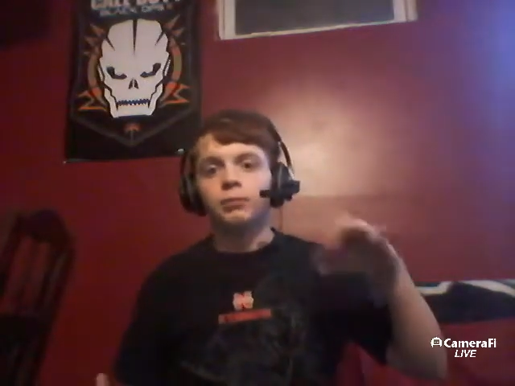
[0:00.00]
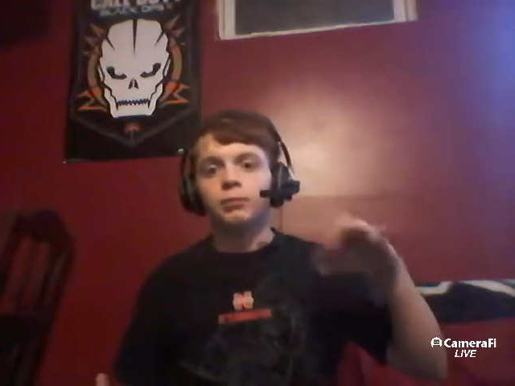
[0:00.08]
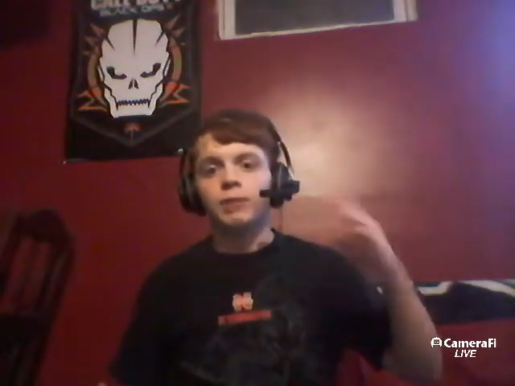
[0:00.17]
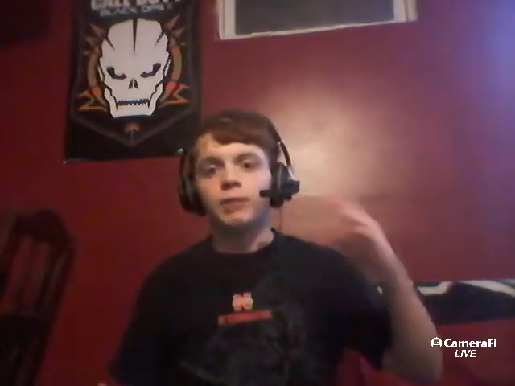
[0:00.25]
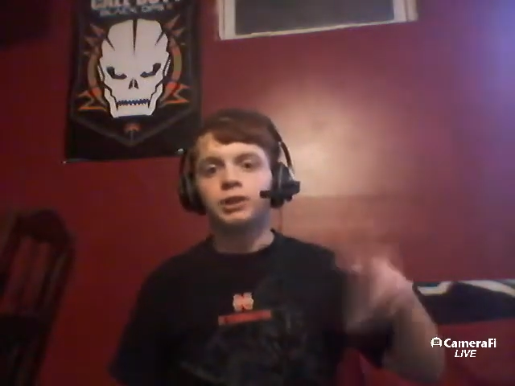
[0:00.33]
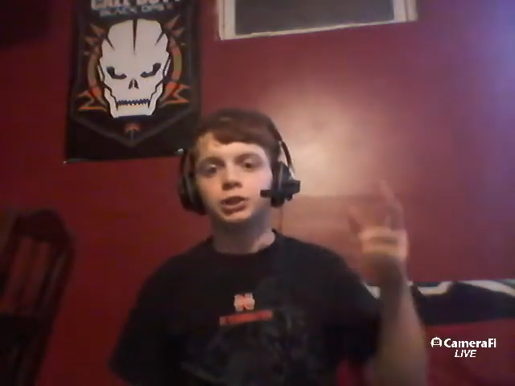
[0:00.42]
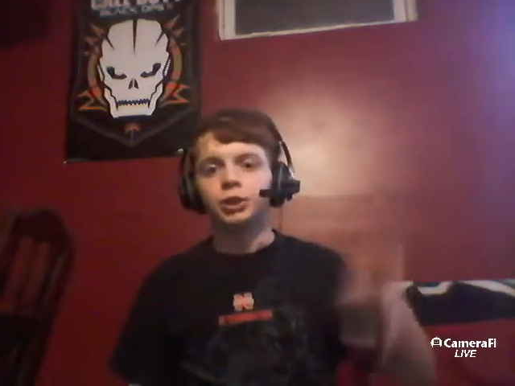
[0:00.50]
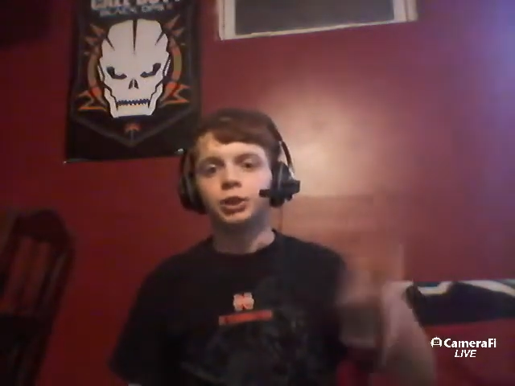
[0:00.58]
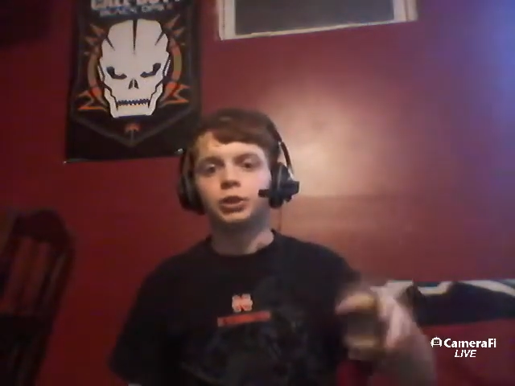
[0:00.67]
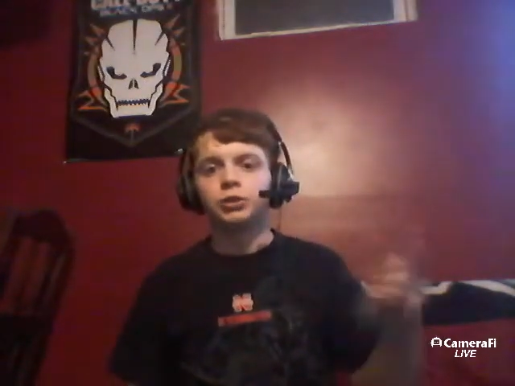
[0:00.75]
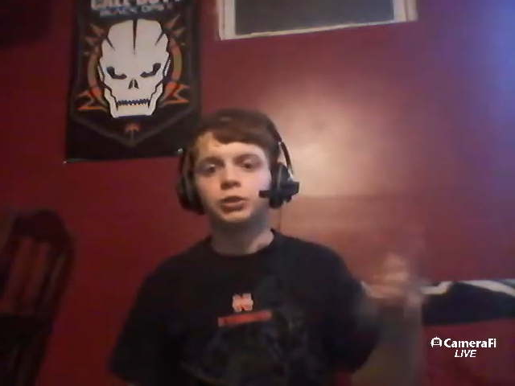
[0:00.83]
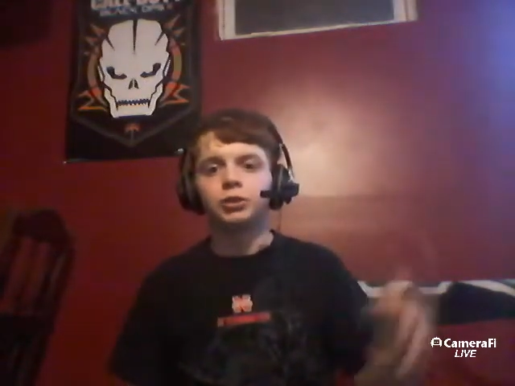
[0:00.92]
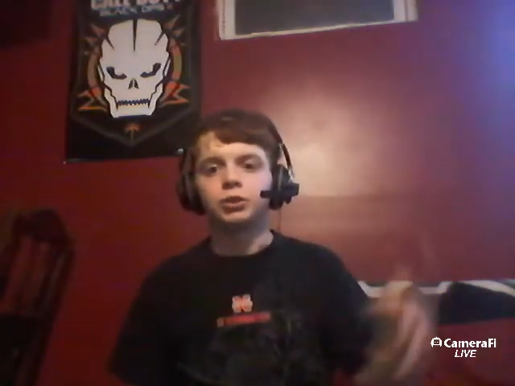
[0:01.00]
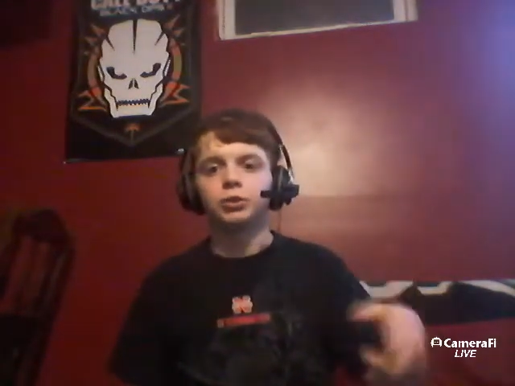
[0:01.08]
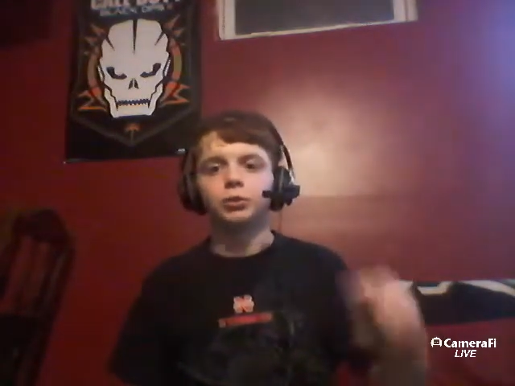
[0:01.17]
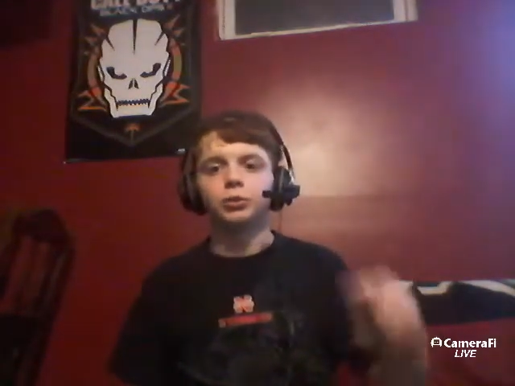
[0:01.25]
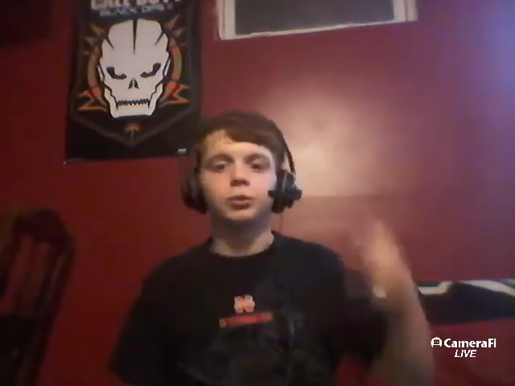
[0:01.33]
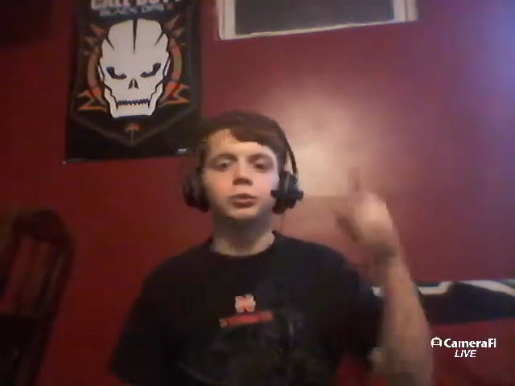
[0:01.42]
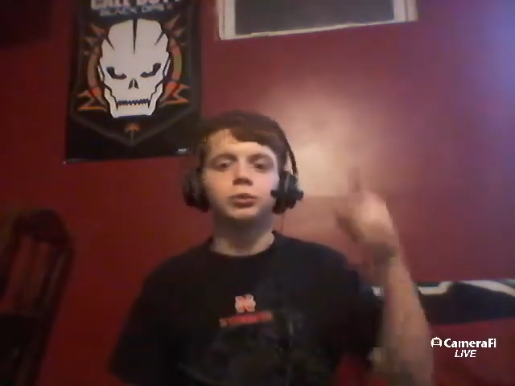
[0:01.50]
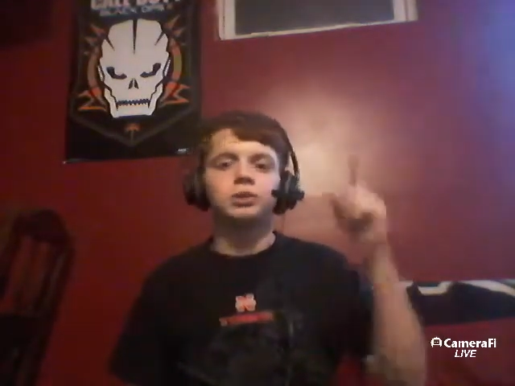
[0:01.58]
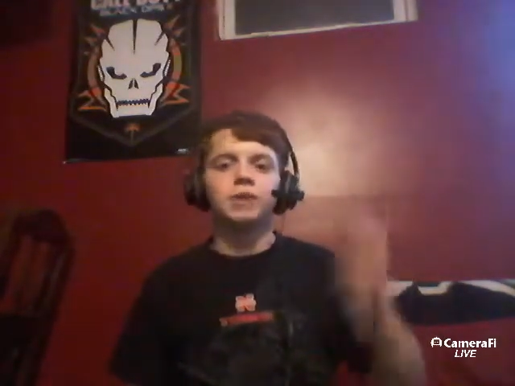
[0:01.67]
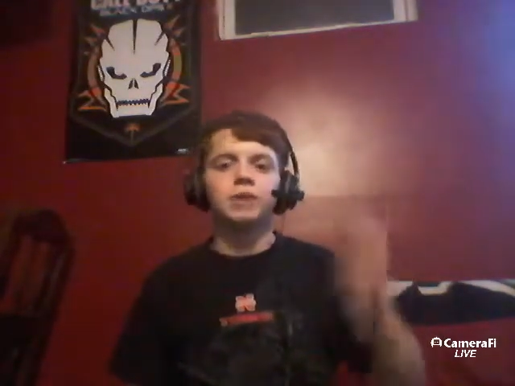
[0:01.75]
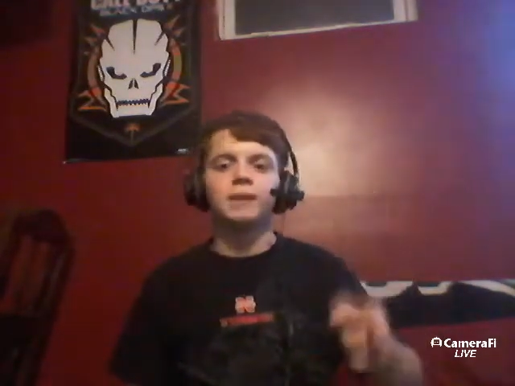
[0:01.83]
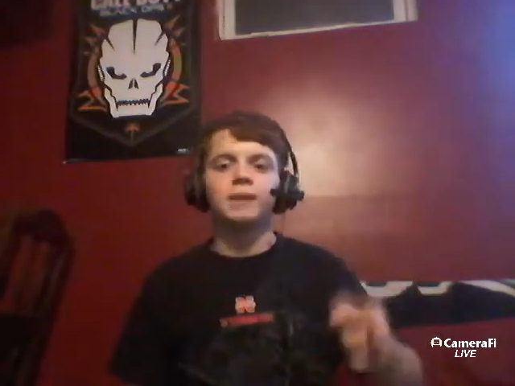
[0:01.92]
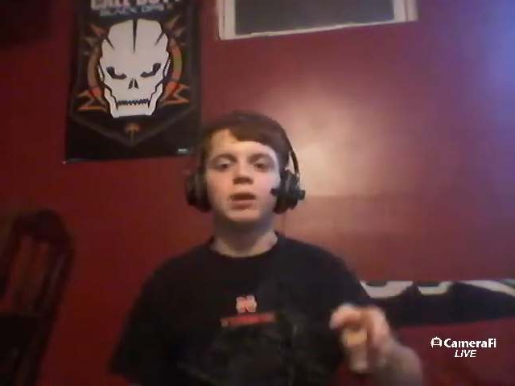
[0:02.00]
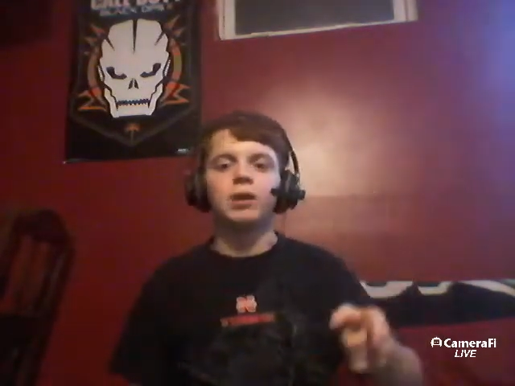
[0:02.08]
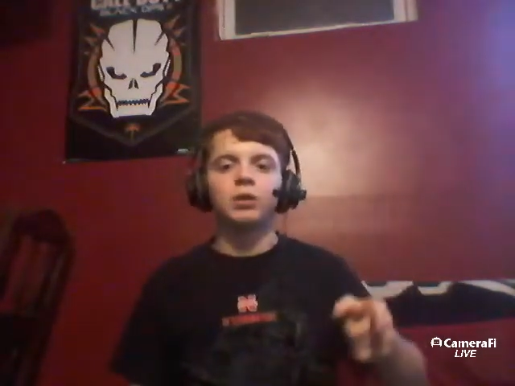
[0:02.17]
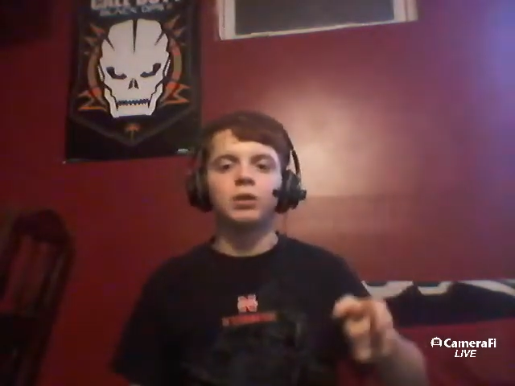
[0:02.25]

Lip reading: make sure to sign me out